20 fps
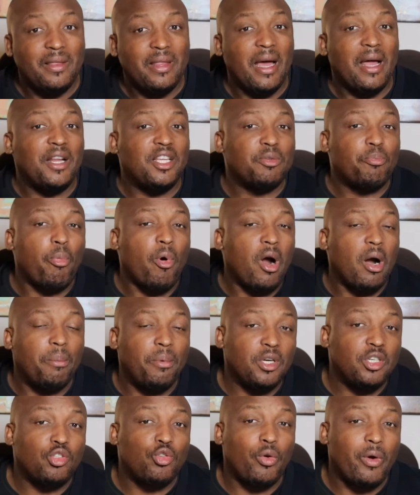that is
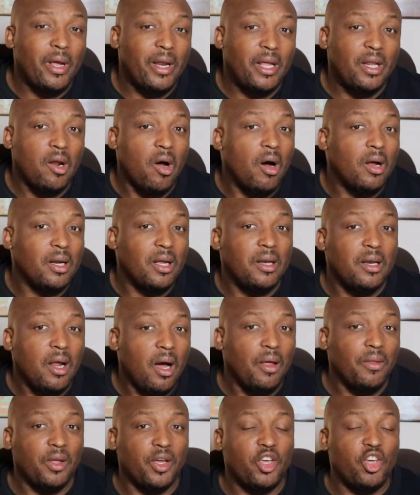perpetrated on
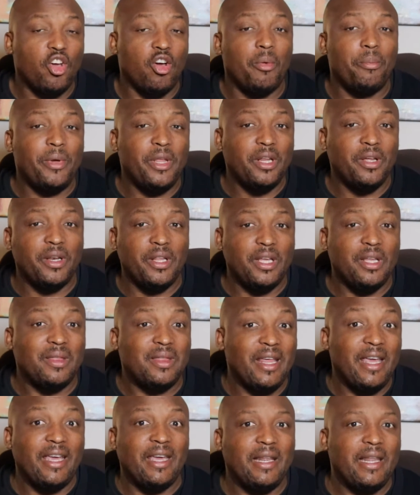another community
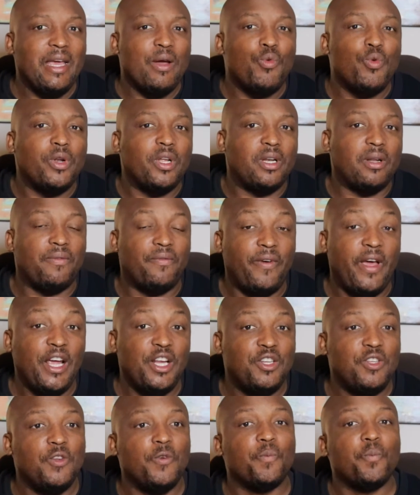thinking it wouldn't
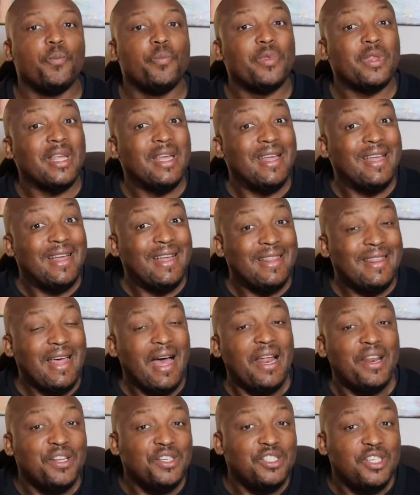affect you,
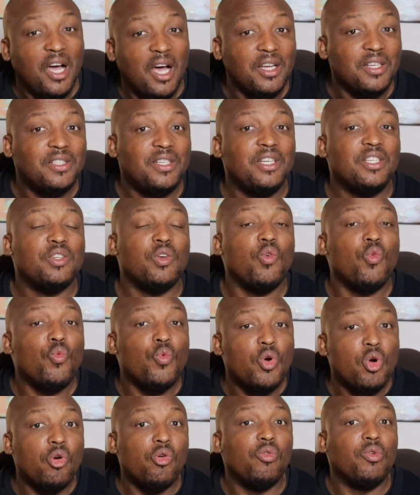that injustice
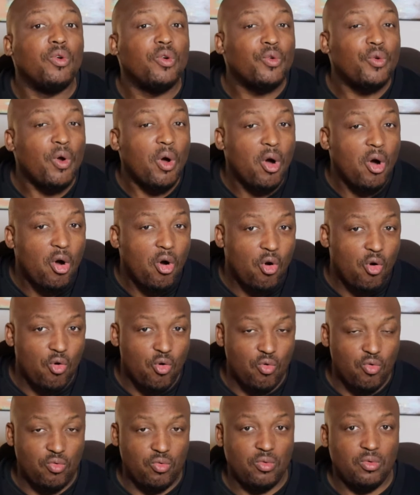will
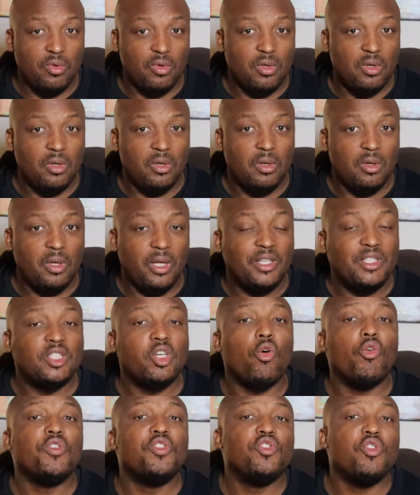grow. It's
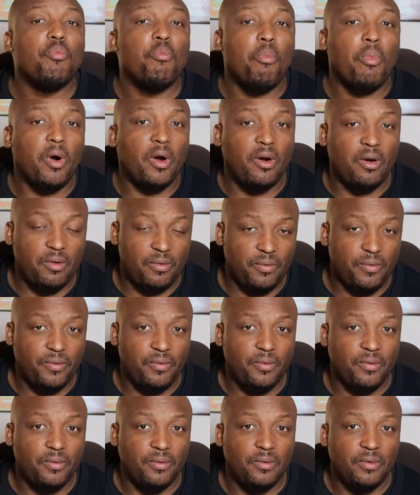going to
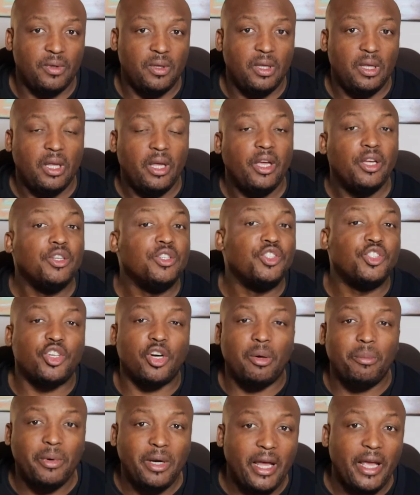
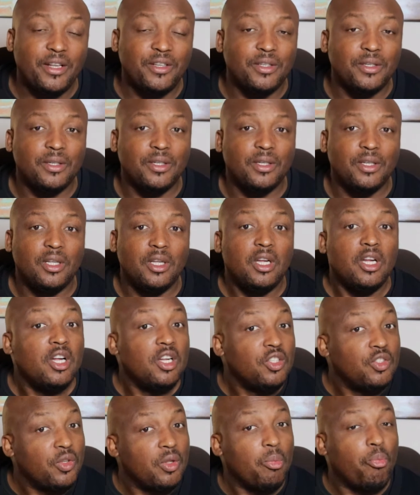germinate
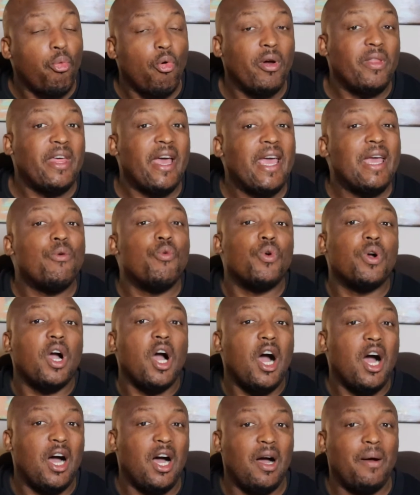to the point that it will
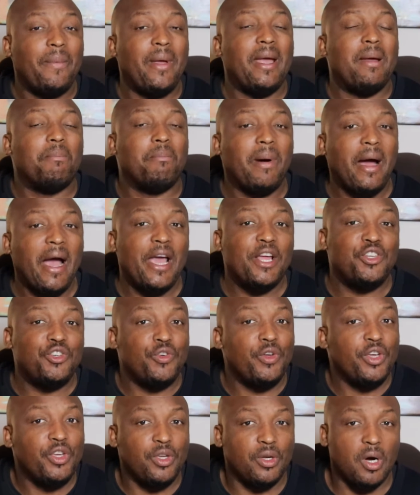come and bite you
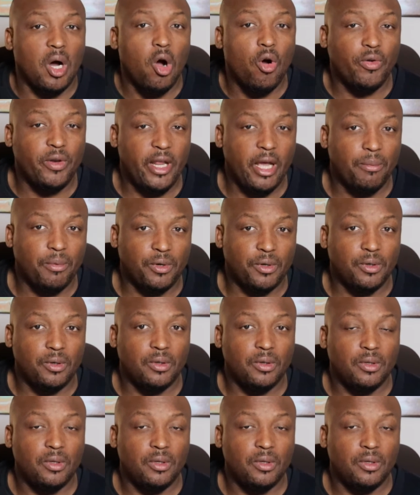in your own neighborhood.